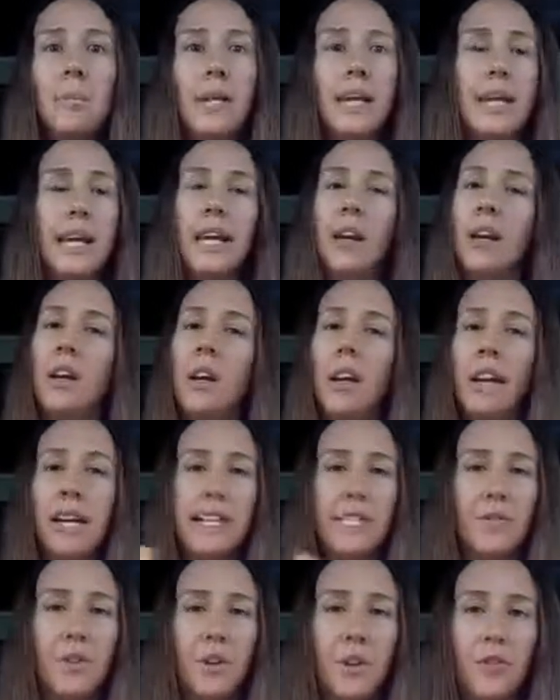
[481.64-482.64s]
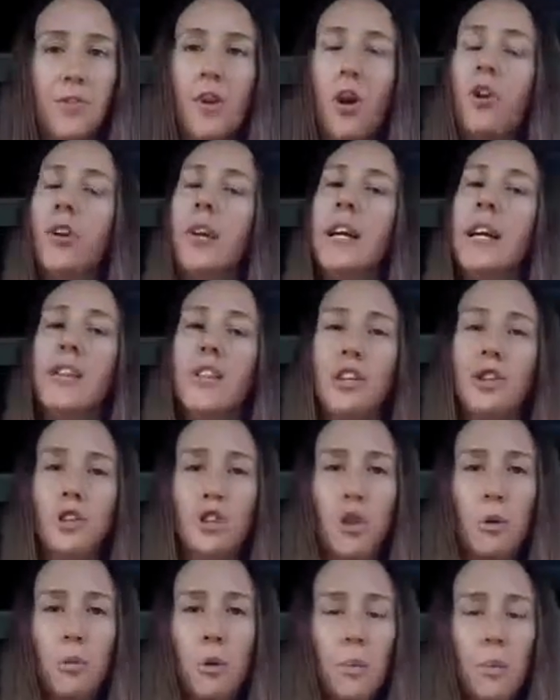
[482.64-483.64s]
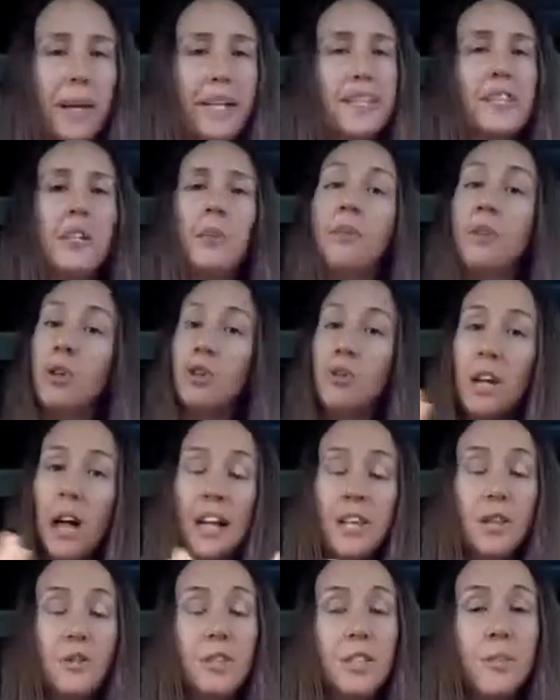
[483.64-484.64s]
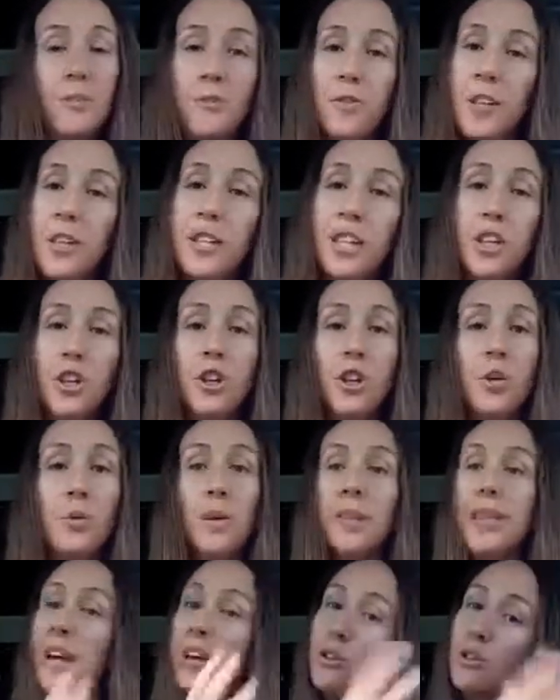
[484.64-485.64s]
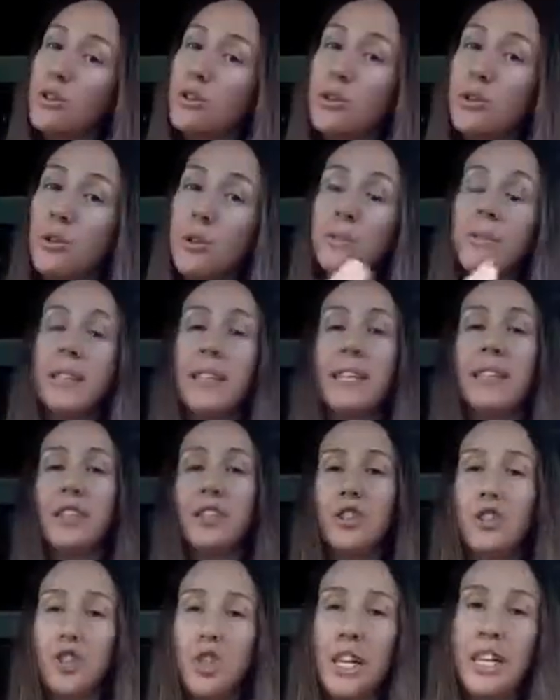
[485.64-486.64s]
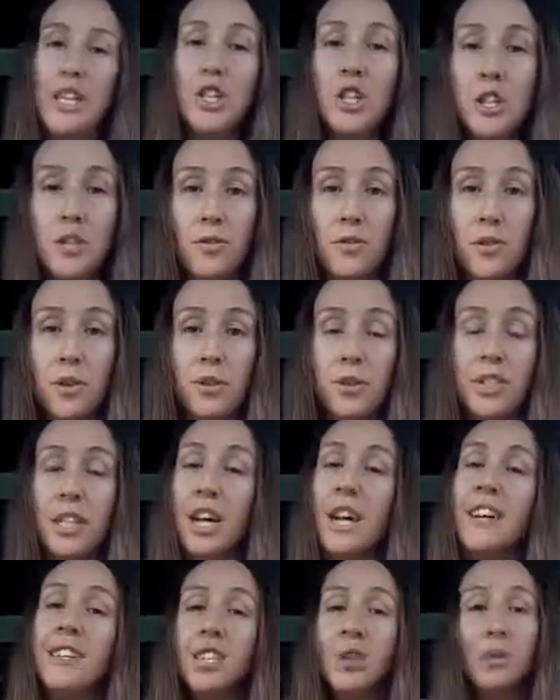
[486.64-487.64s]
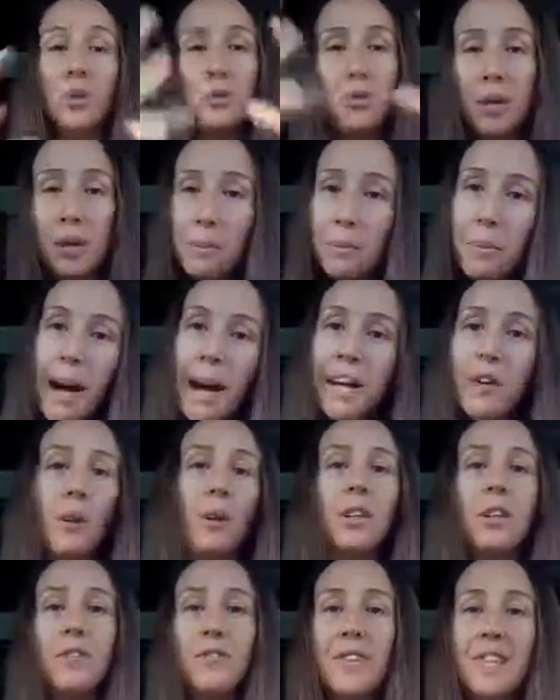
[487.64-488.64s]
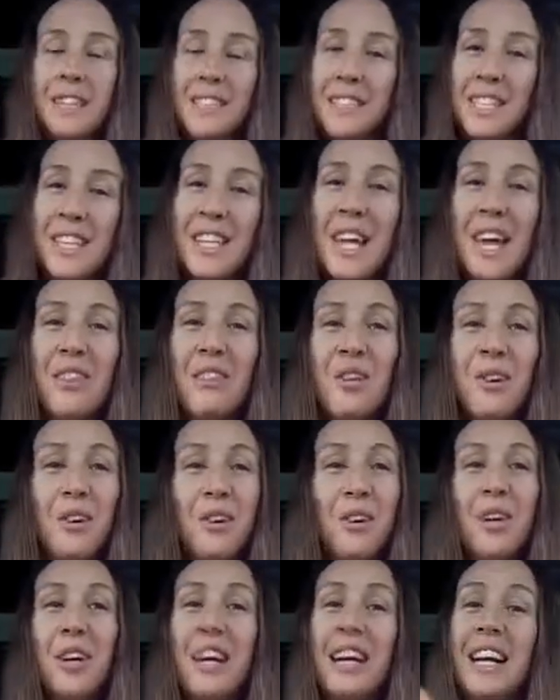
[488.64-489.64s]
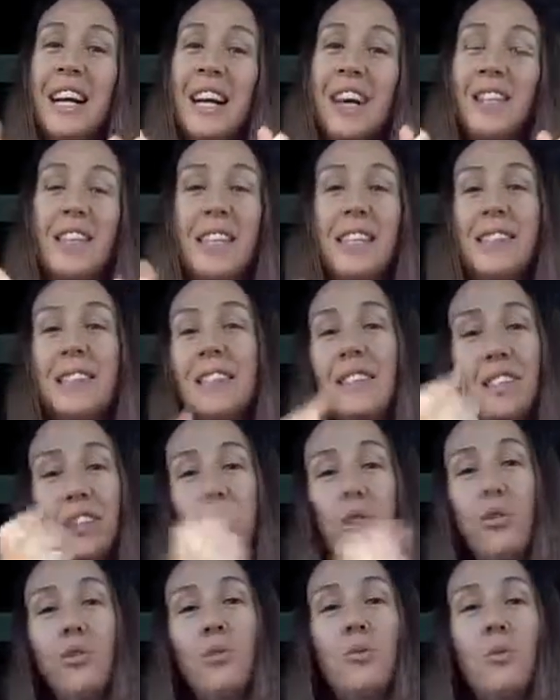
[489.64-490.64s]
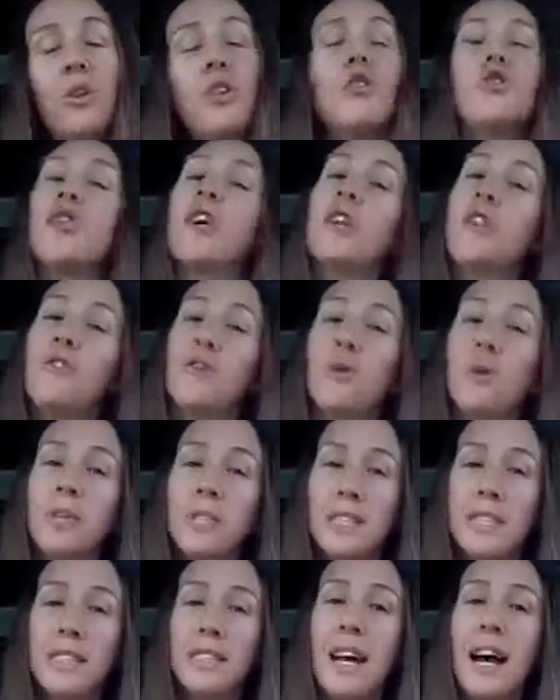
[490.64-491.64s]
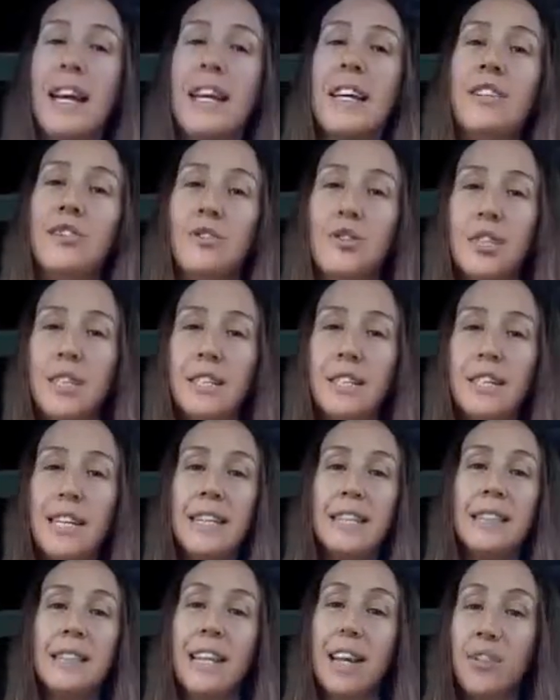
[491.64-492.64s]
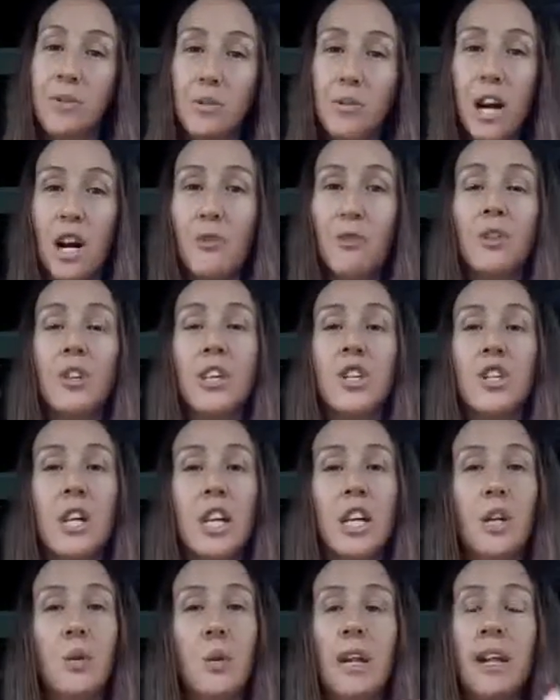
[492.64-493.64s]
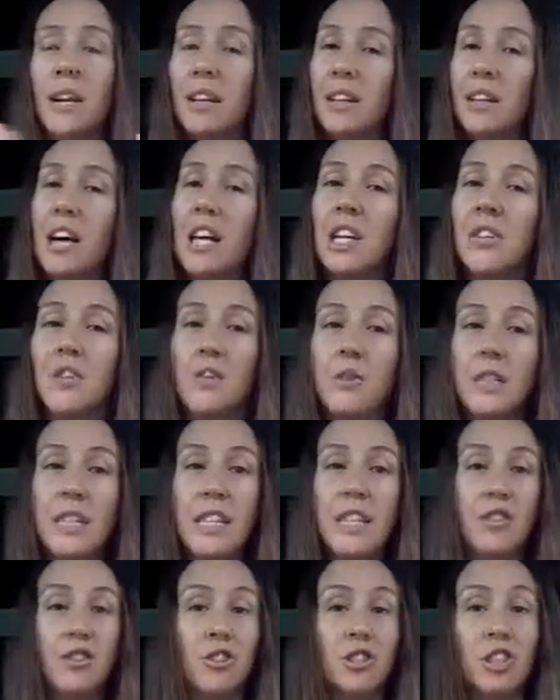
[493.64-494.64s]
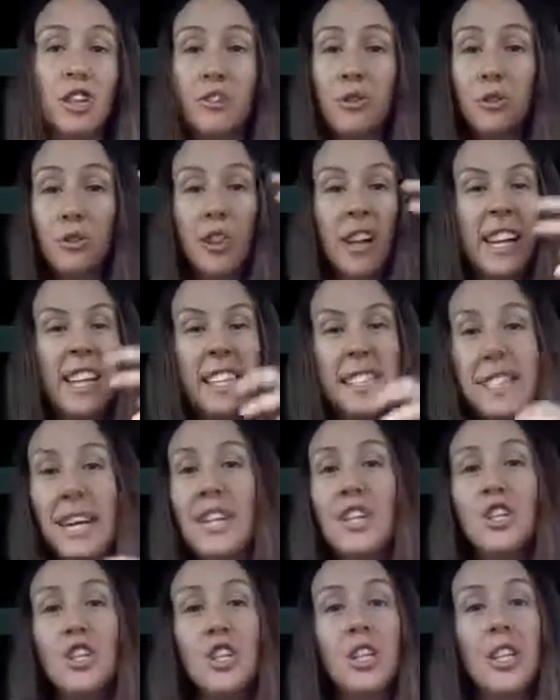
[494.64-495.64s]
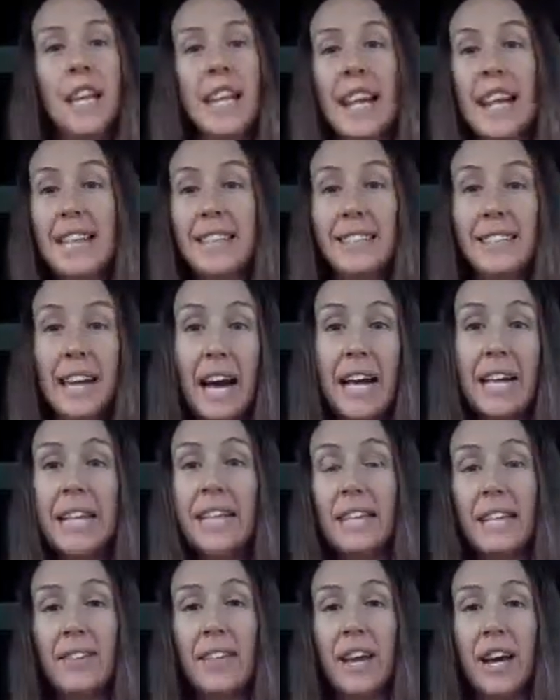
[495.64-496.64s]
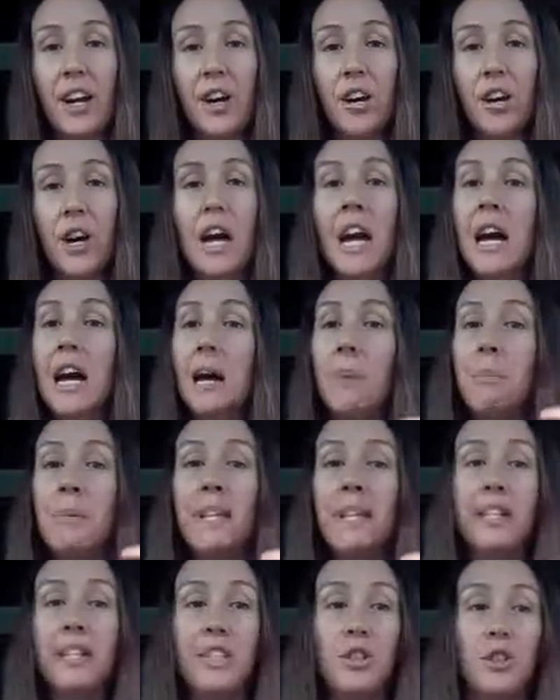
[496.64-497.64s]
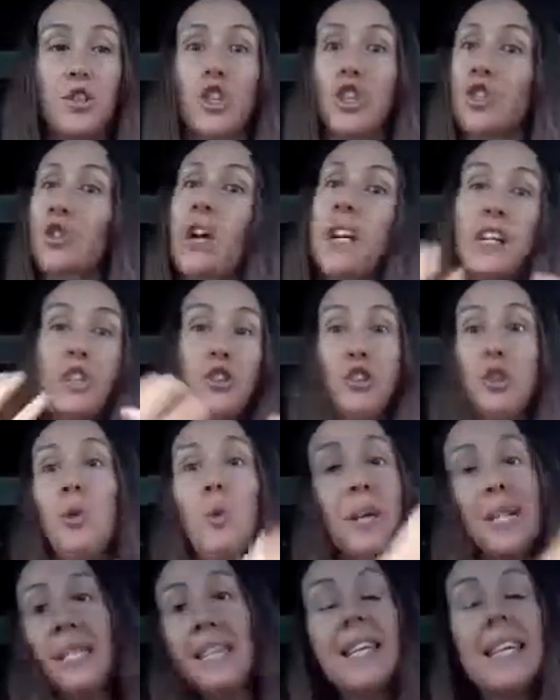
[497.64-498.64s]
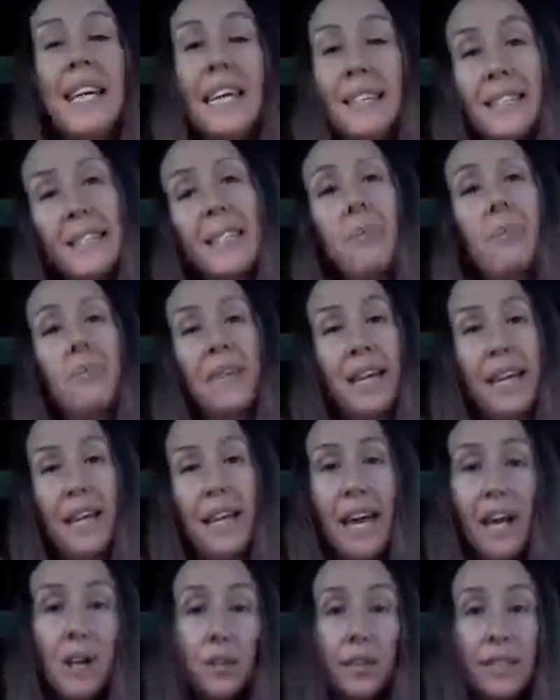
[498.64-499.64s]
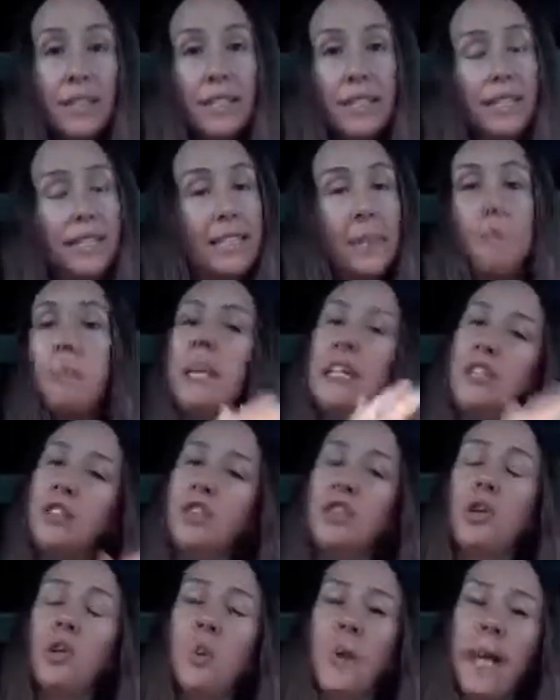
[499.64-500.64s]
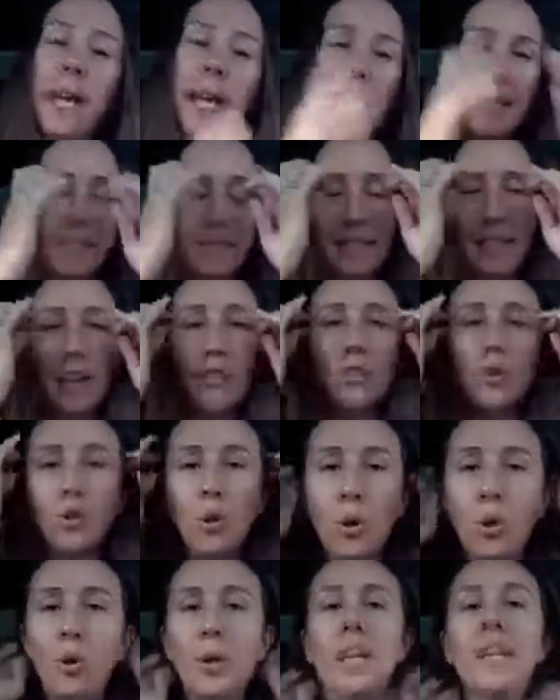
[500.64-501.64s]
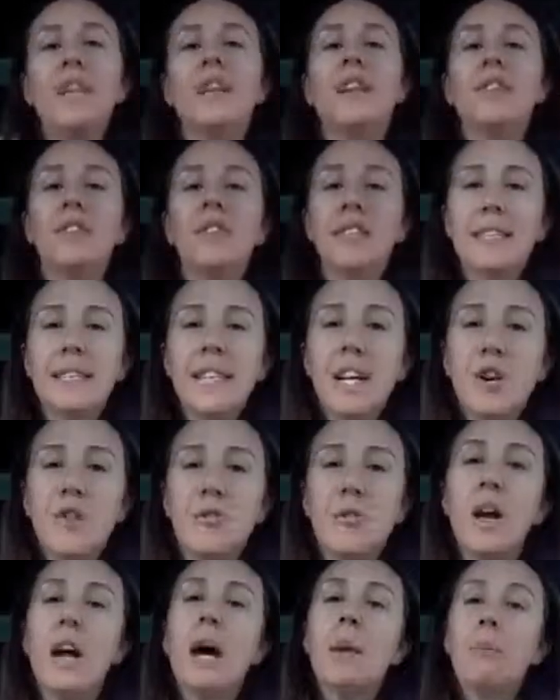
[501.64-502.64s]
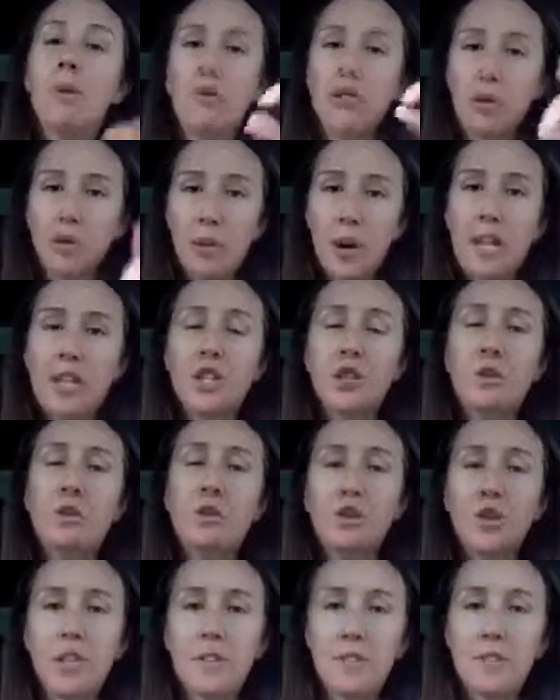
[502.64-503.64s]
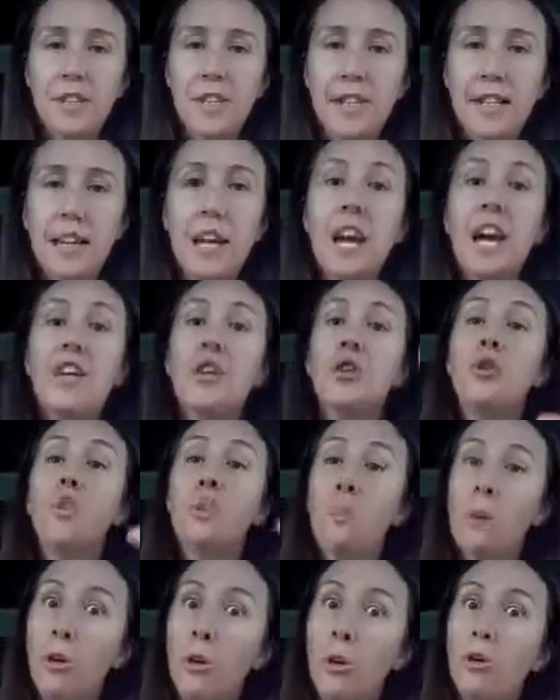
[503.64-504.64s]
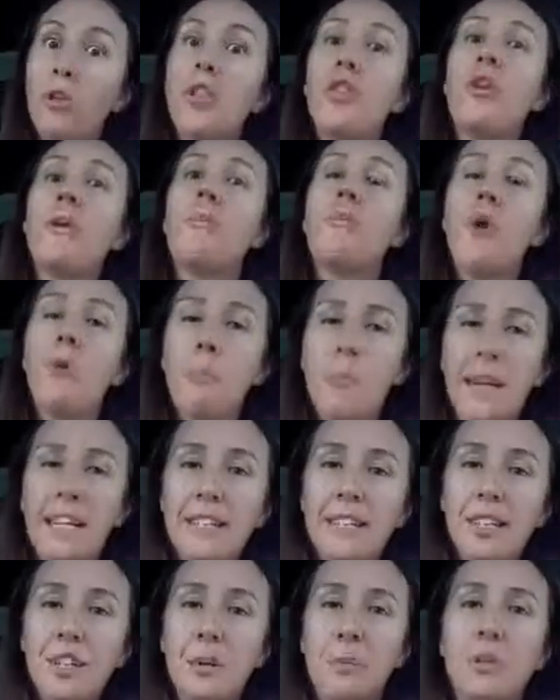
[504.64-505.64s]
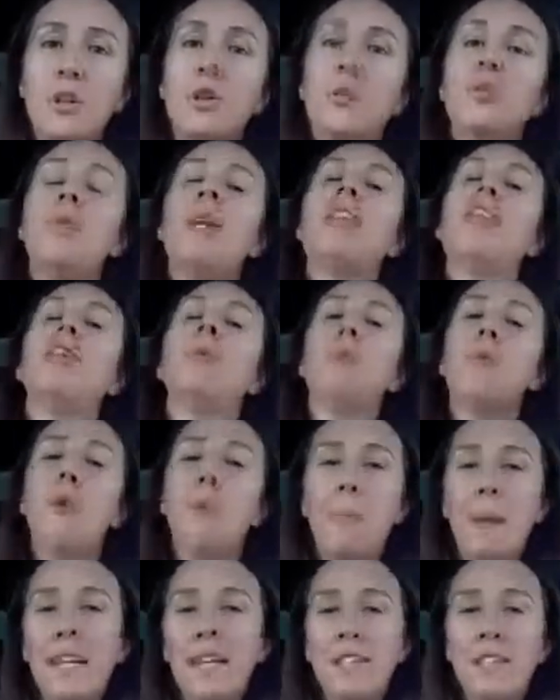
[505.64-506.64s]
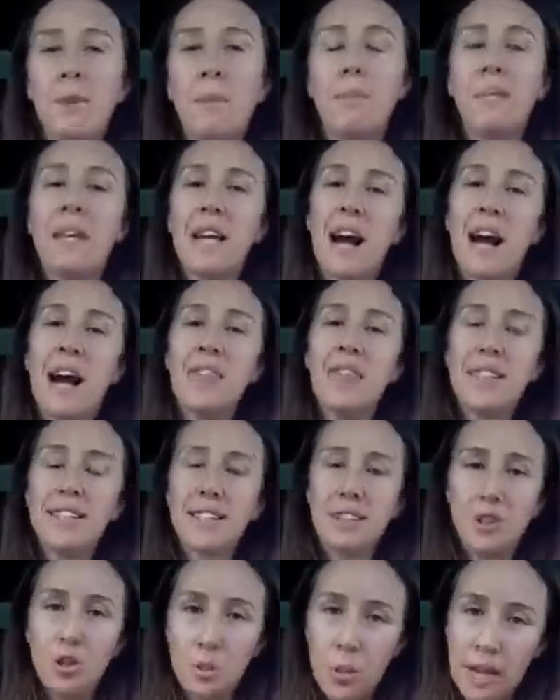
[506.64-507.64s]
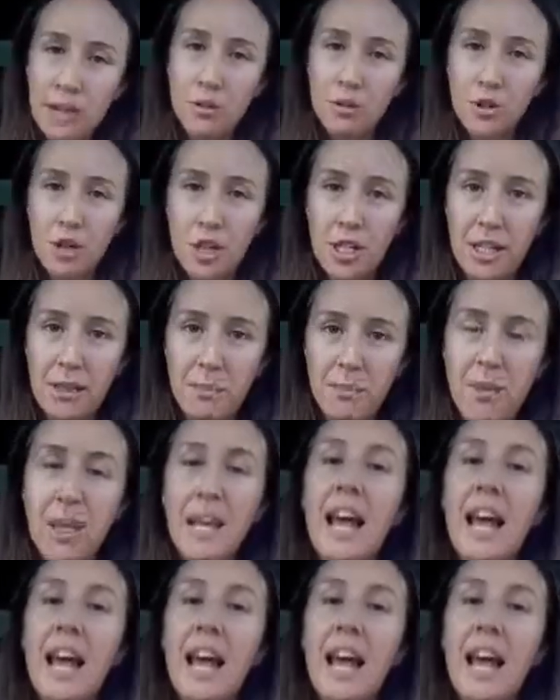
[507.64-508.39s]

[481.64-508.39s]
But again, it's very foreign. There's no momentum. You're not used to feeling good without your circumstances changing first. So when you combine all of this together, when you're trying to force these high energy states, again, they're not really genuine. And a lot of you see there's an underlying tension and anxiety there because you're just trying to do it to get something else. It's a means to an end. It's not the goal in and of itself. But the gradual shifting, you build the momentum. You need the momentum behind this new energy.